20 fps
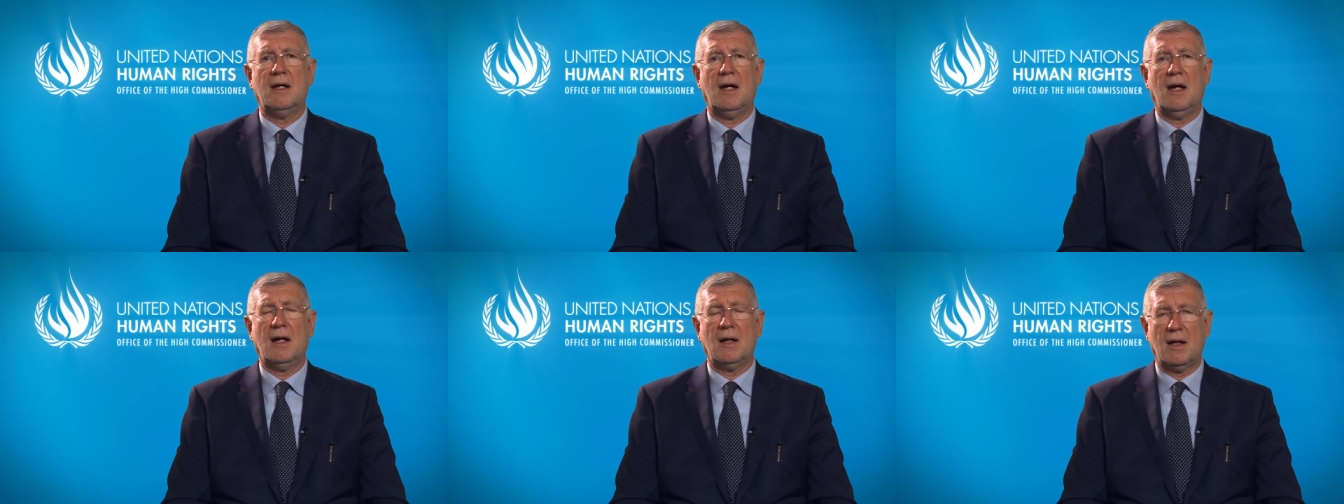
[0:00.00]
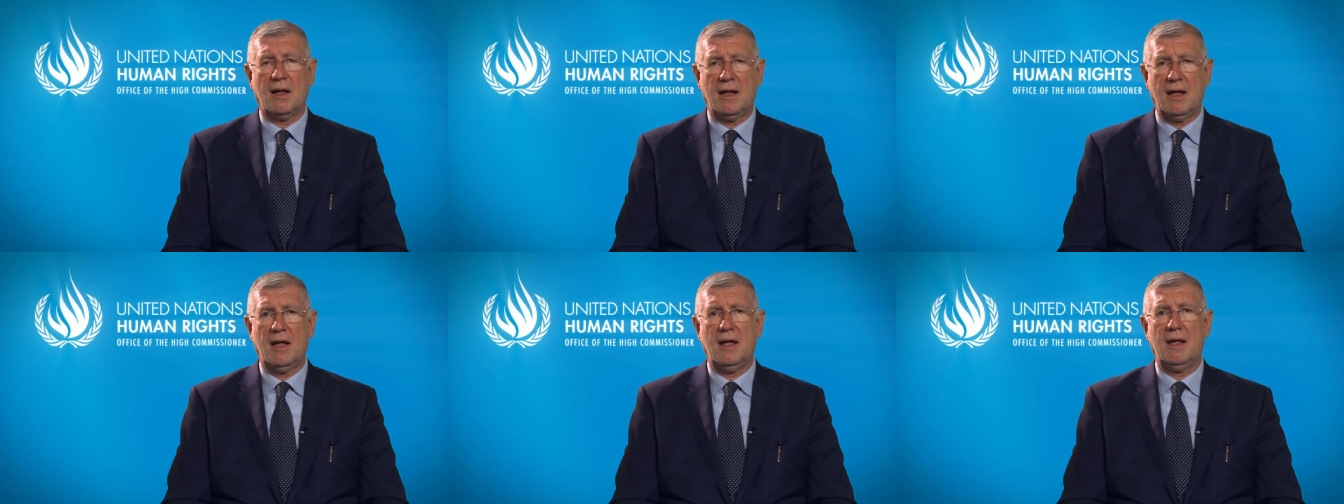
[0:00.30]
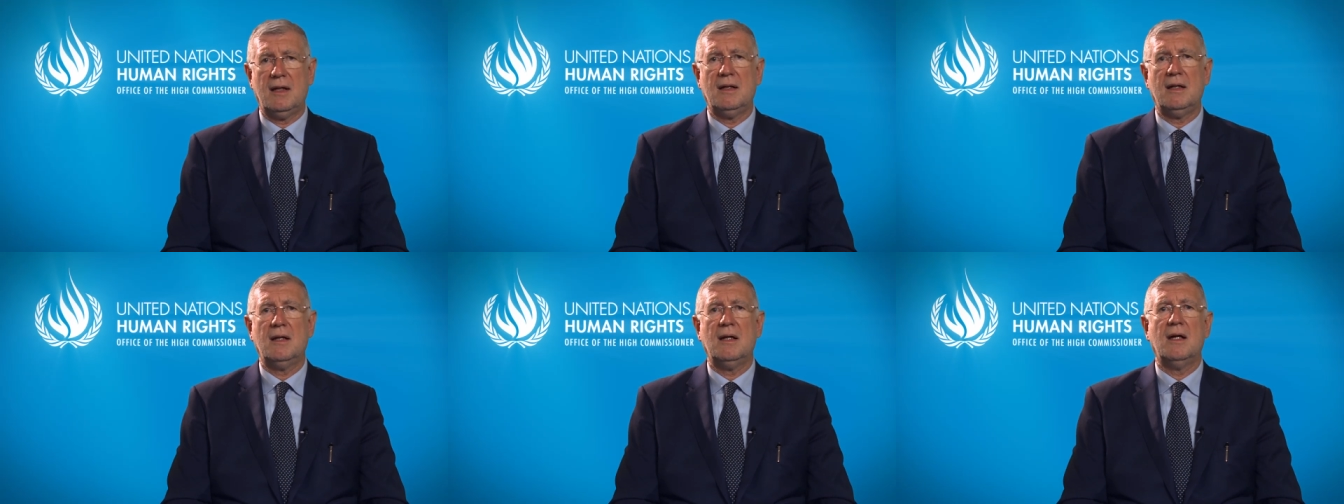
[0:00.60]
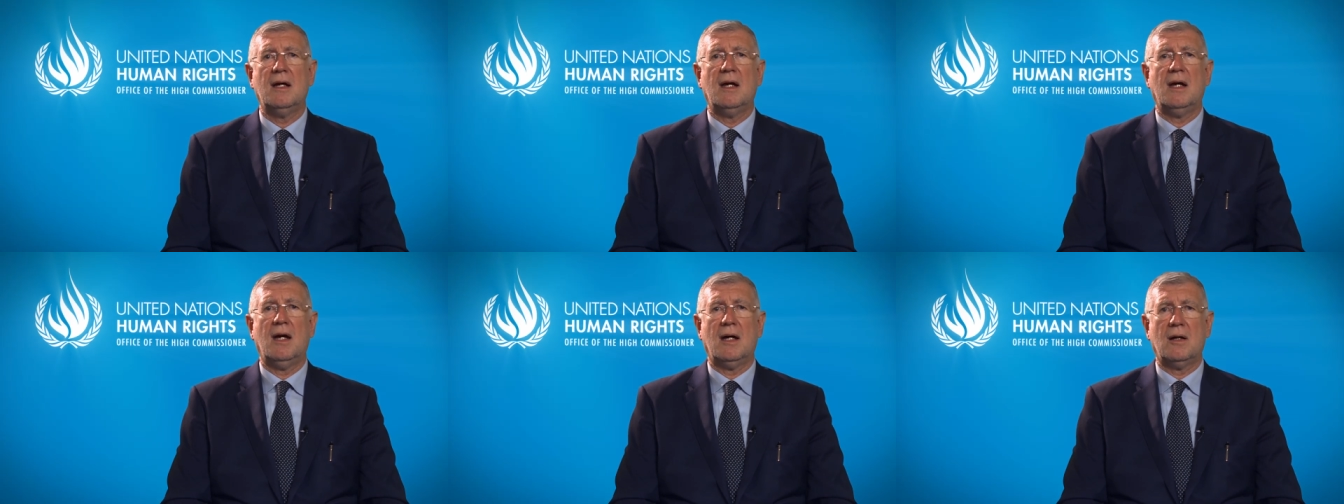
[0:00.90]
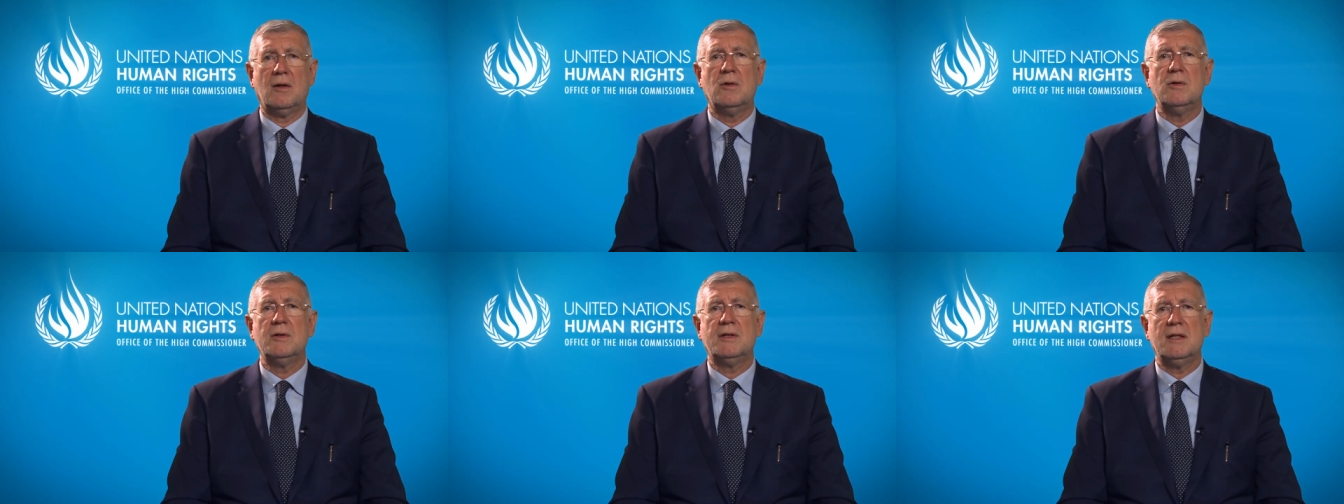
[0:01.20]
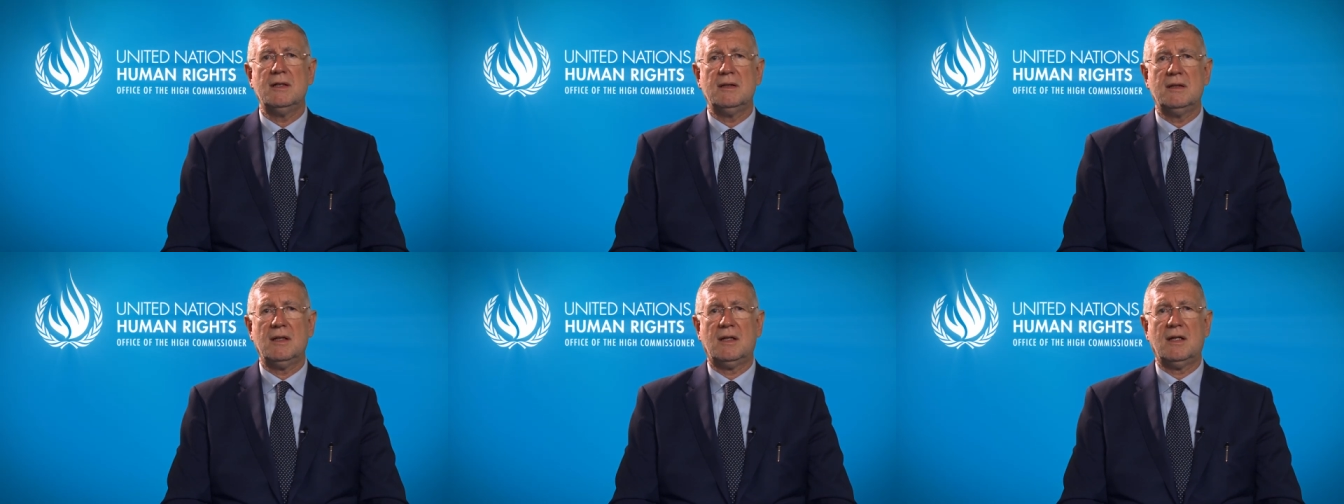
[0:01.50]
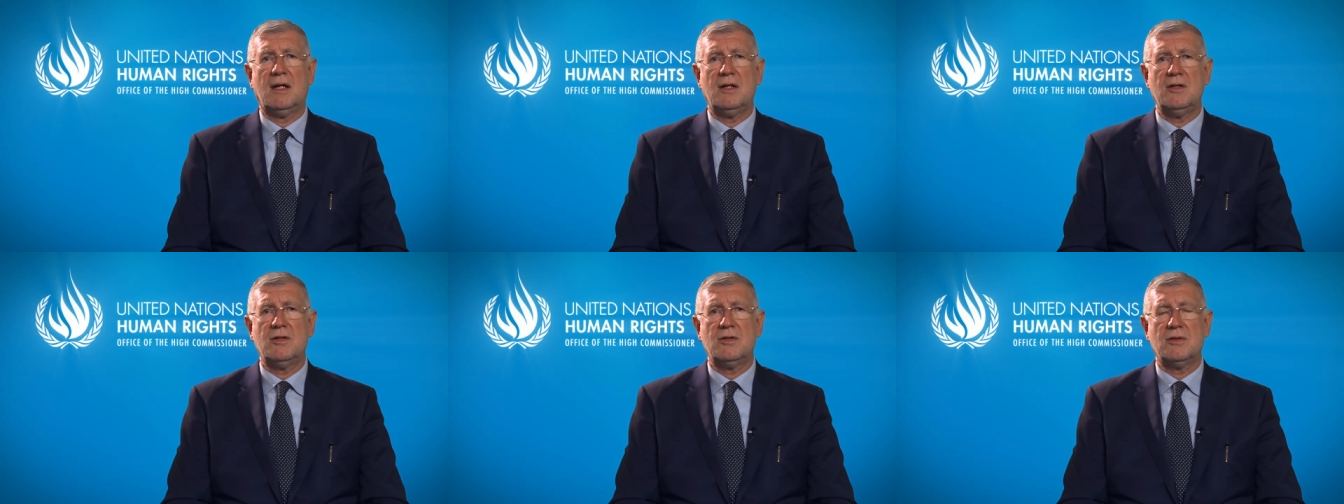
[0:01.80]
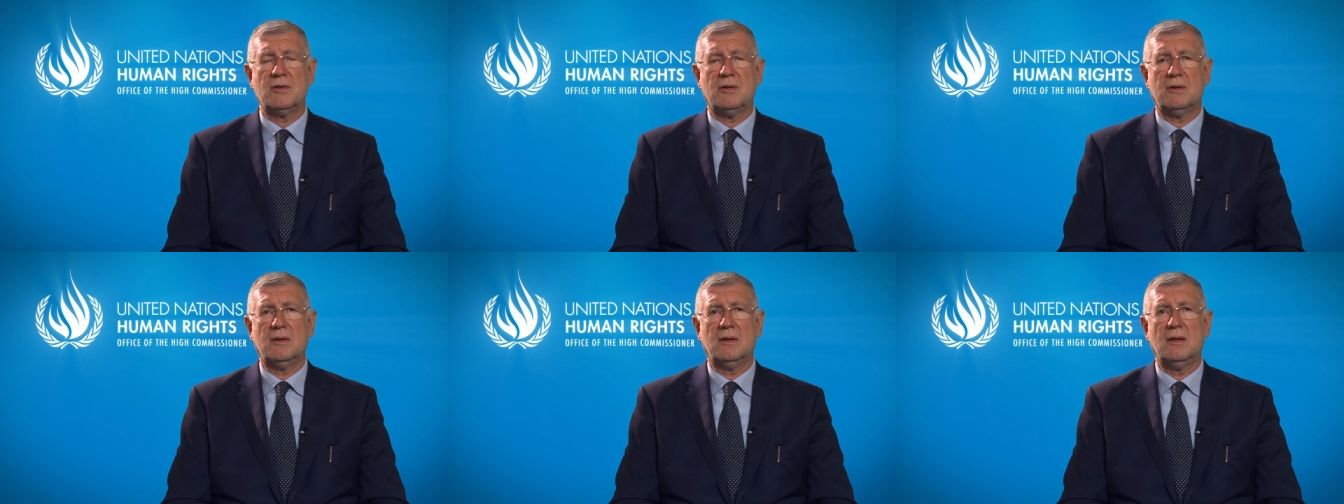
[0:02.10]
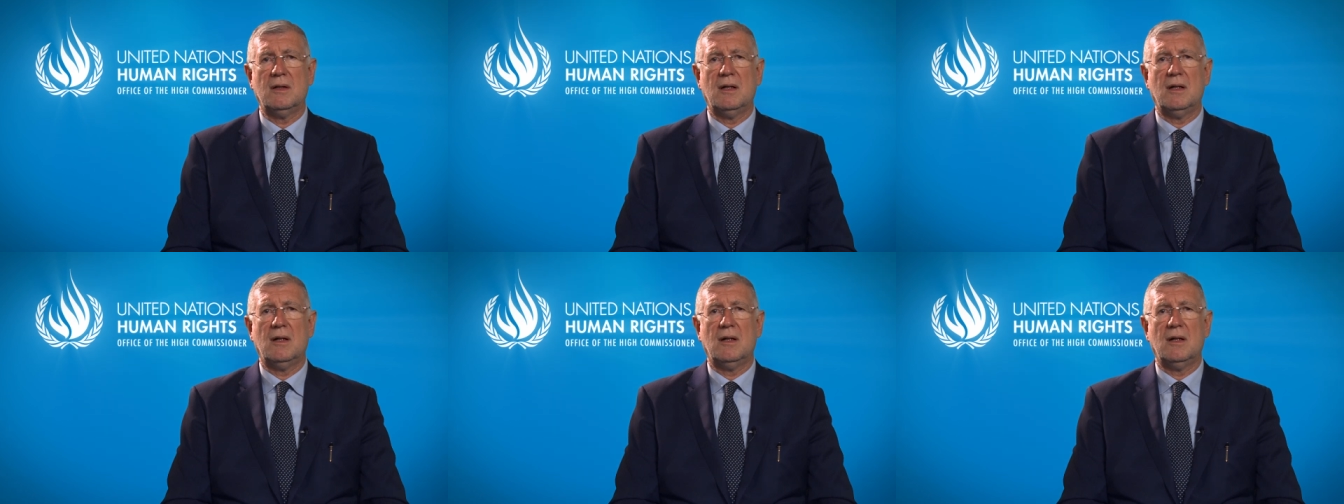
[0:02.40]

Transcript: again, a good indication